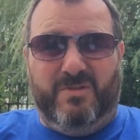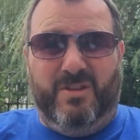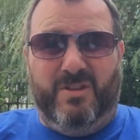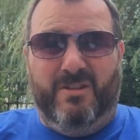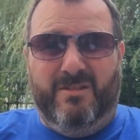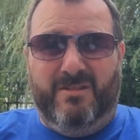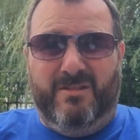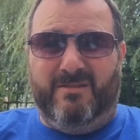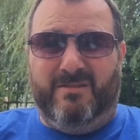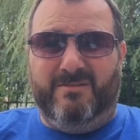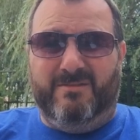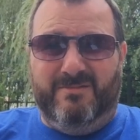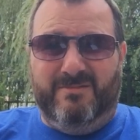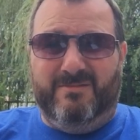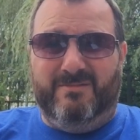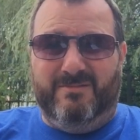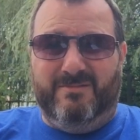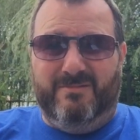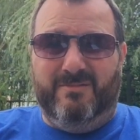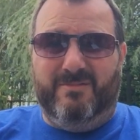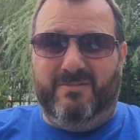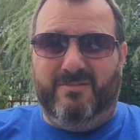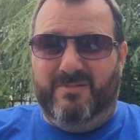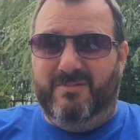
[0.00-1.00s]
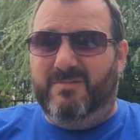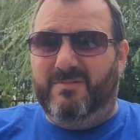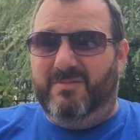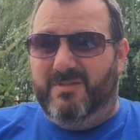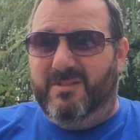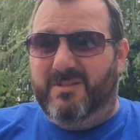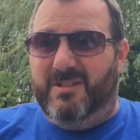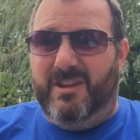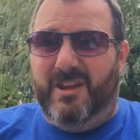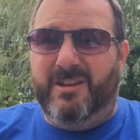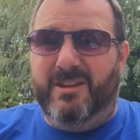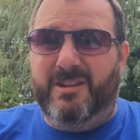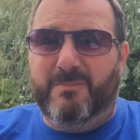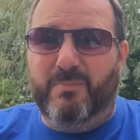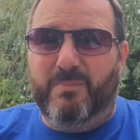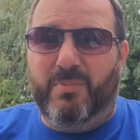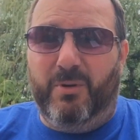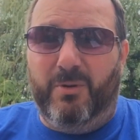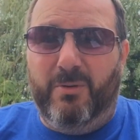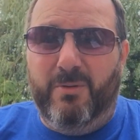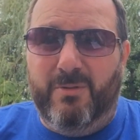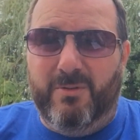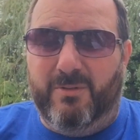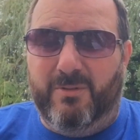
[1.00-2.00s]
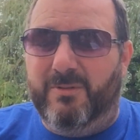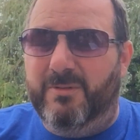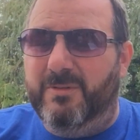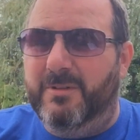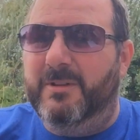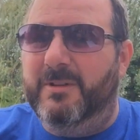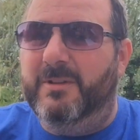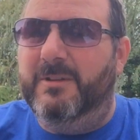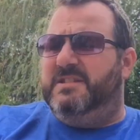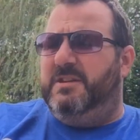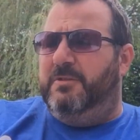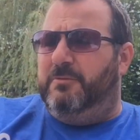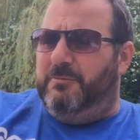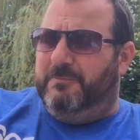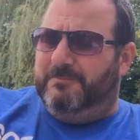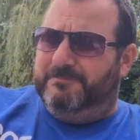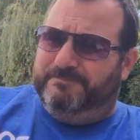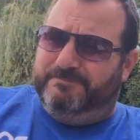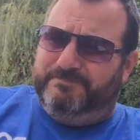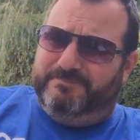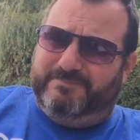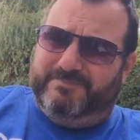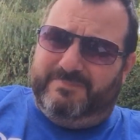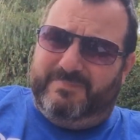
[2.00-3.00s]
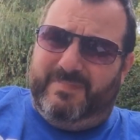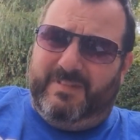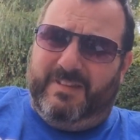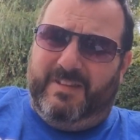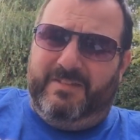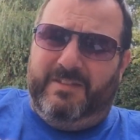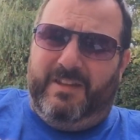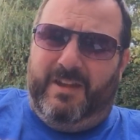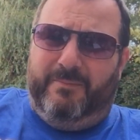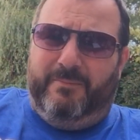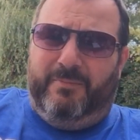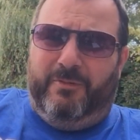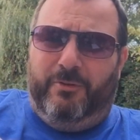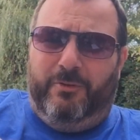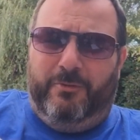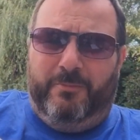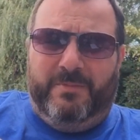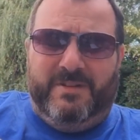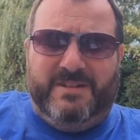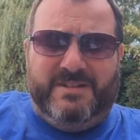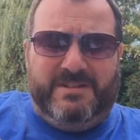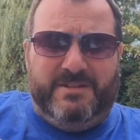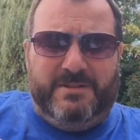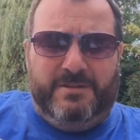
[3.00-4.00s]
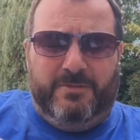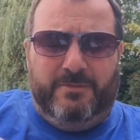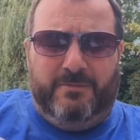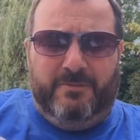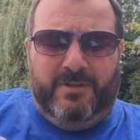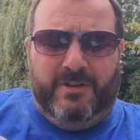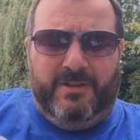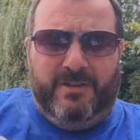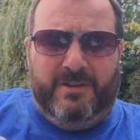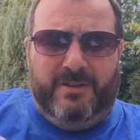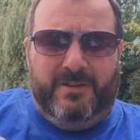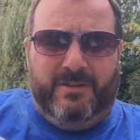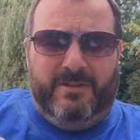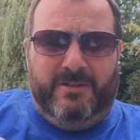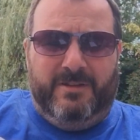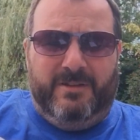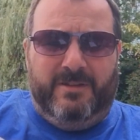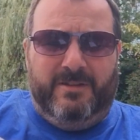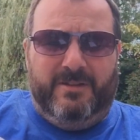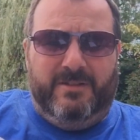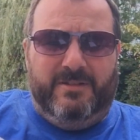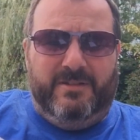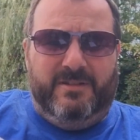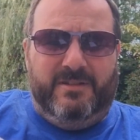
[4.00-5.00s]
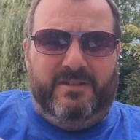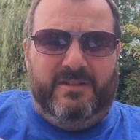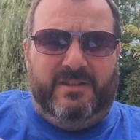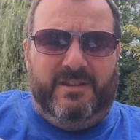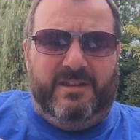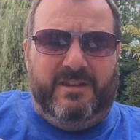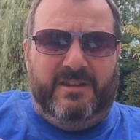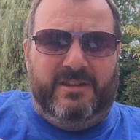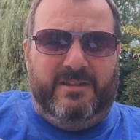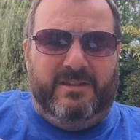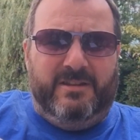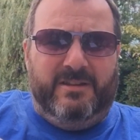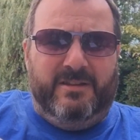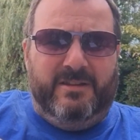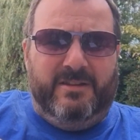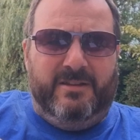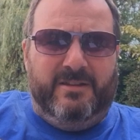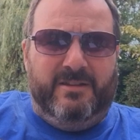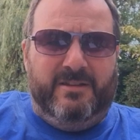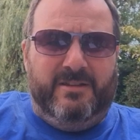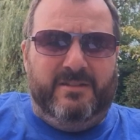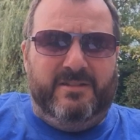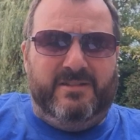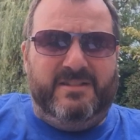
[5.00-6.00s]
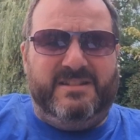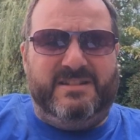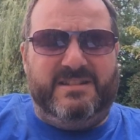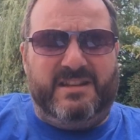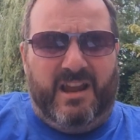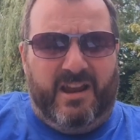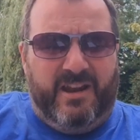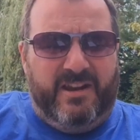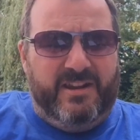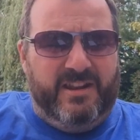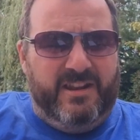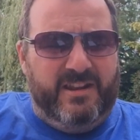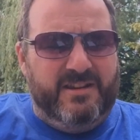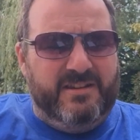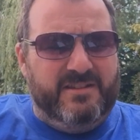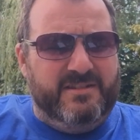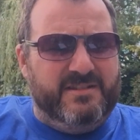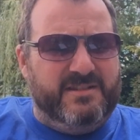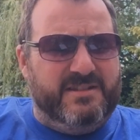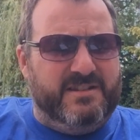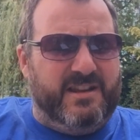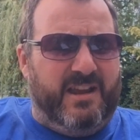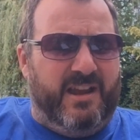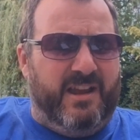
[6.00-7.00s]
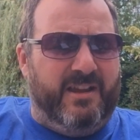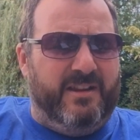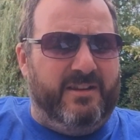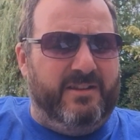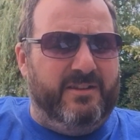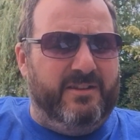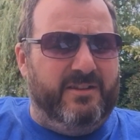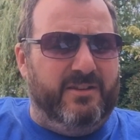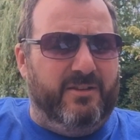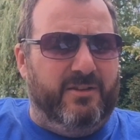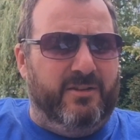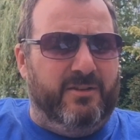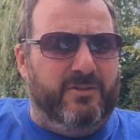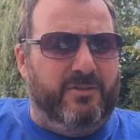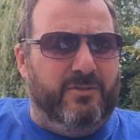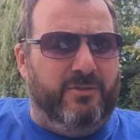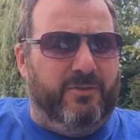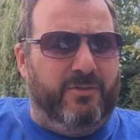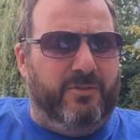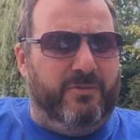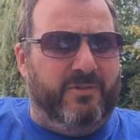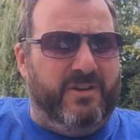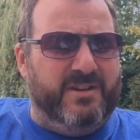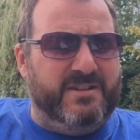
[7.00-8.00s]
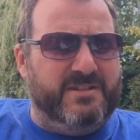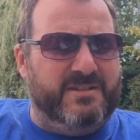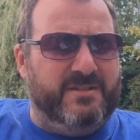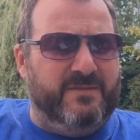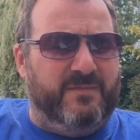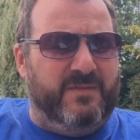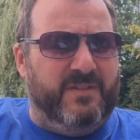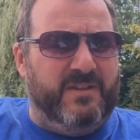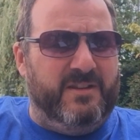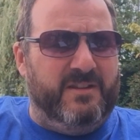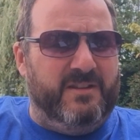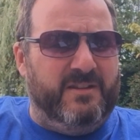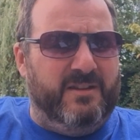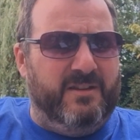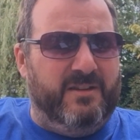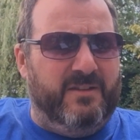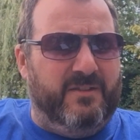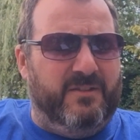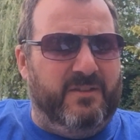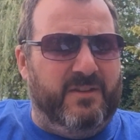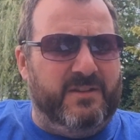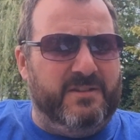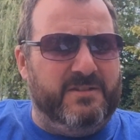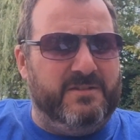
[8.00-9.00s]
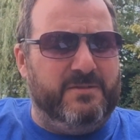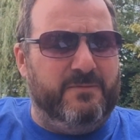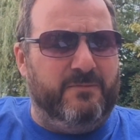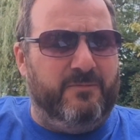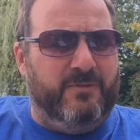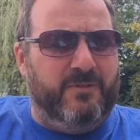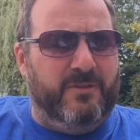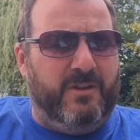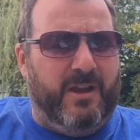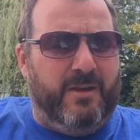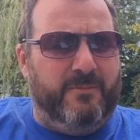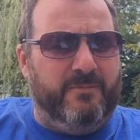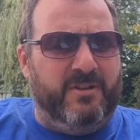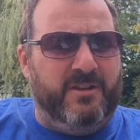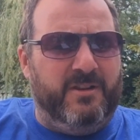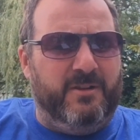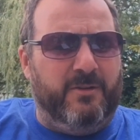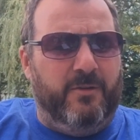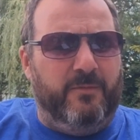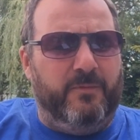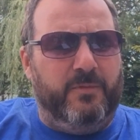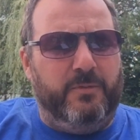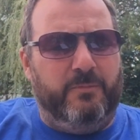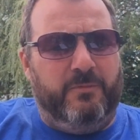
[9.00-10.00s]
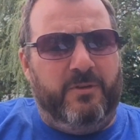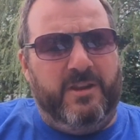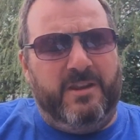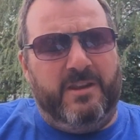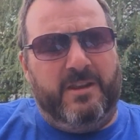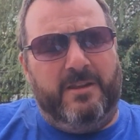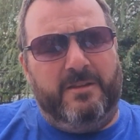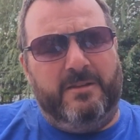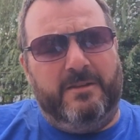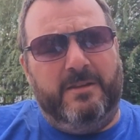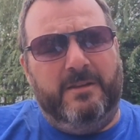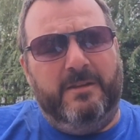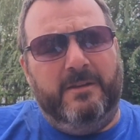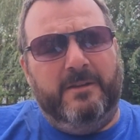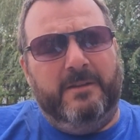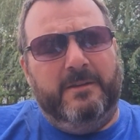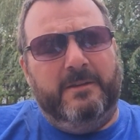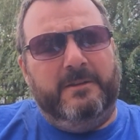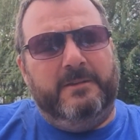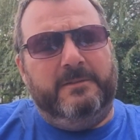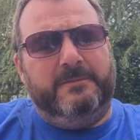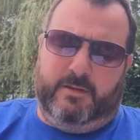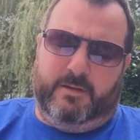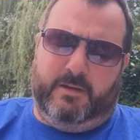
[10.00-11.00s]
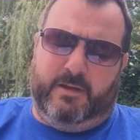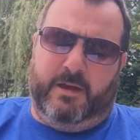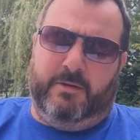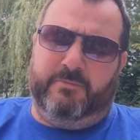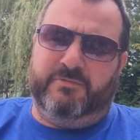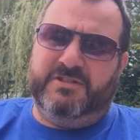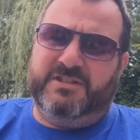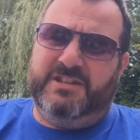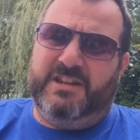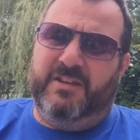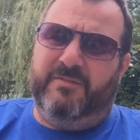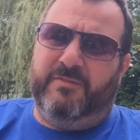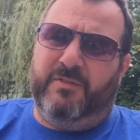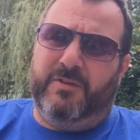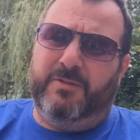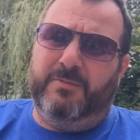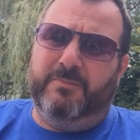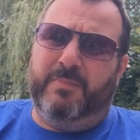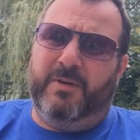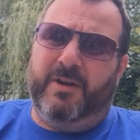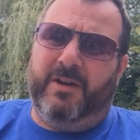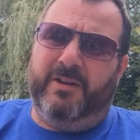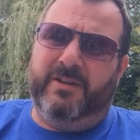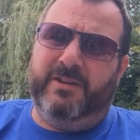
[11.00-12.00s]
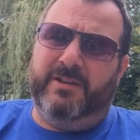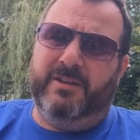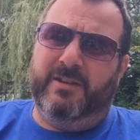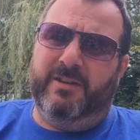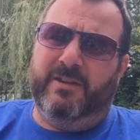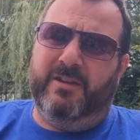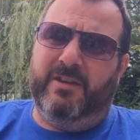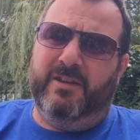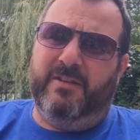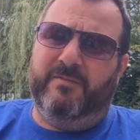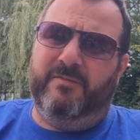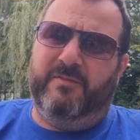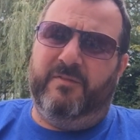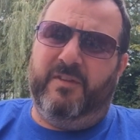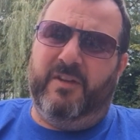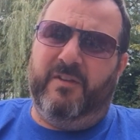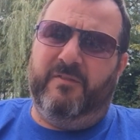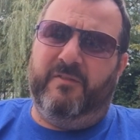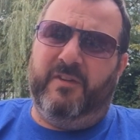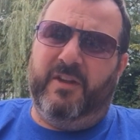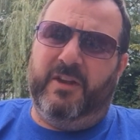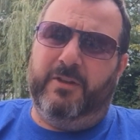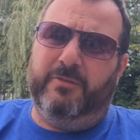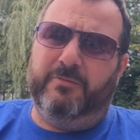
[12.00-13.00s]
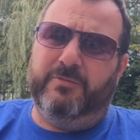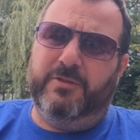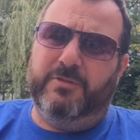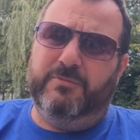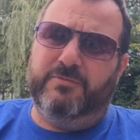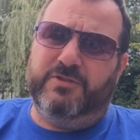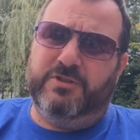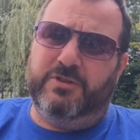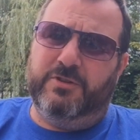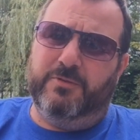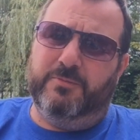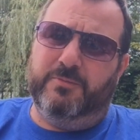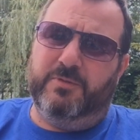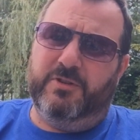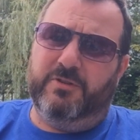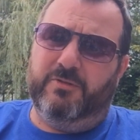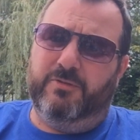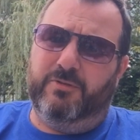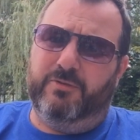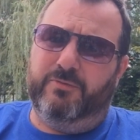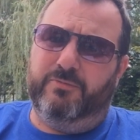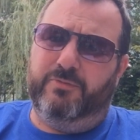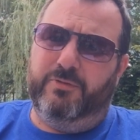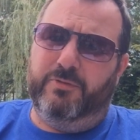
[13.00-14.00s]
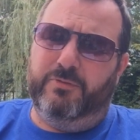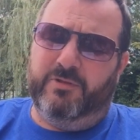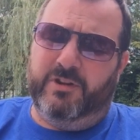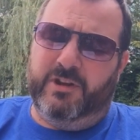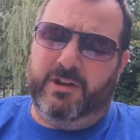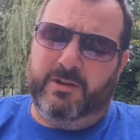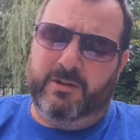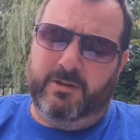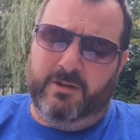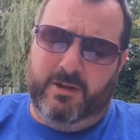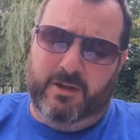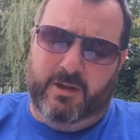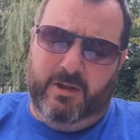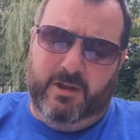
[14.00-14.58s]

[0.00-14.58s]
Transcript: yeah, get it bought. So that brought me to the signings and all the rest of the things that were happening over the weekend. I was given by a fellow YouTuber called Rudy